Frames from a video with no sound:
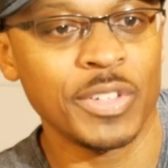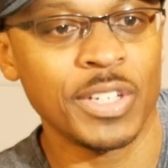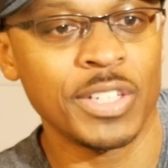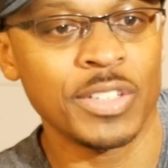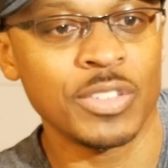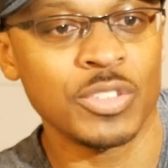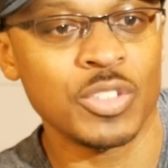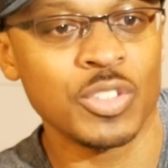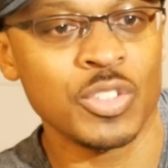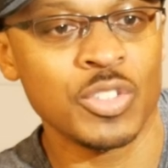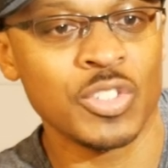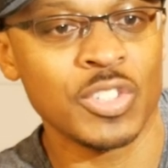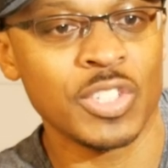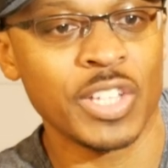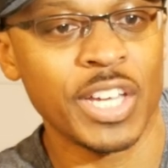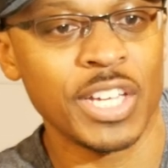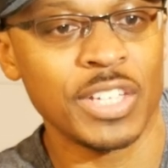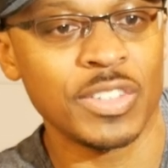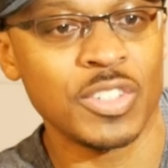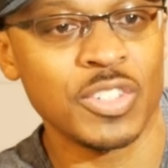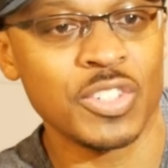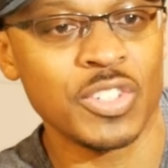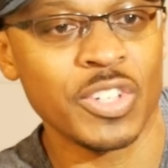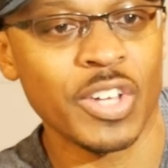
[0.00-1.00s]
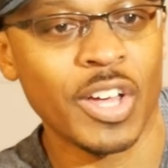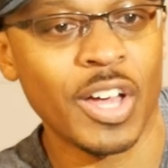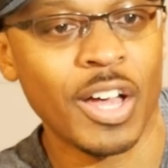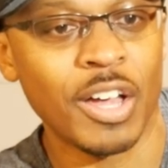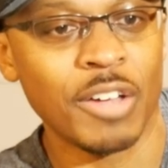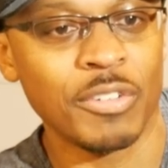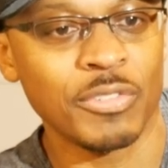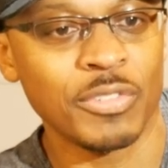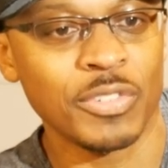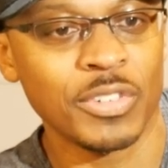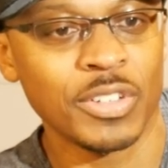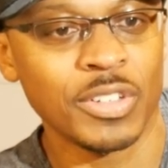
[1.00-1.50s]
and just slide this
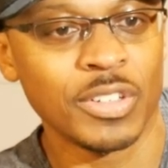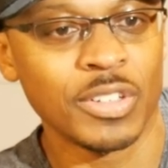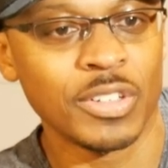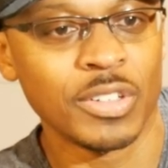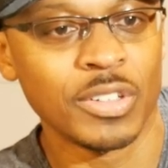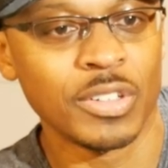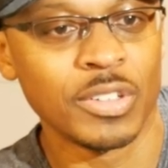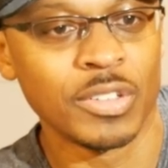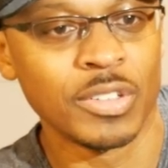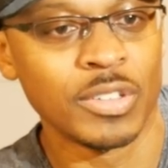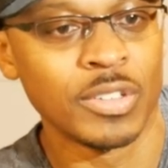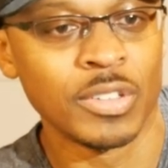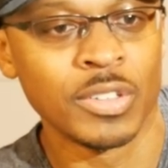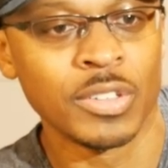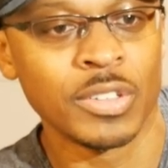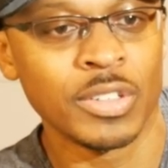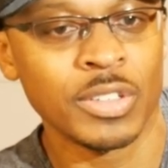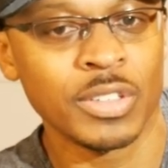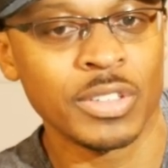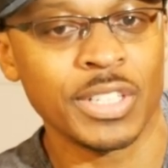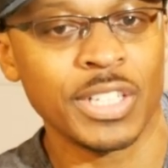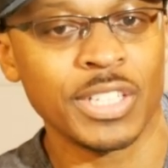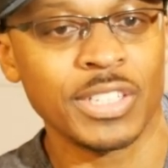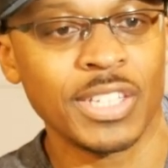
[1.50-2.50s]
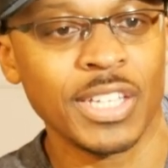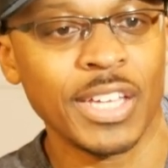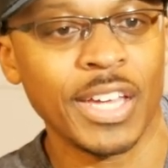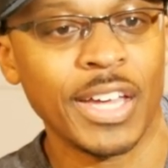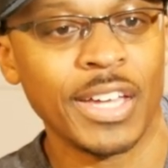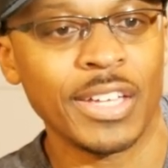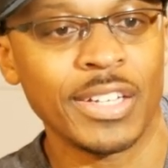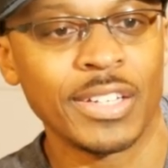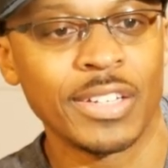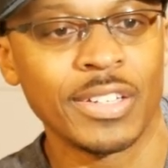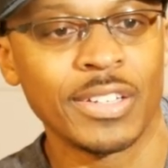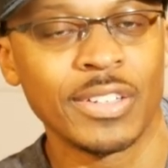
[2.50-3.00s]
off like
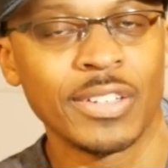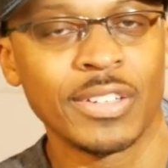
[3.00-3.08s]
that.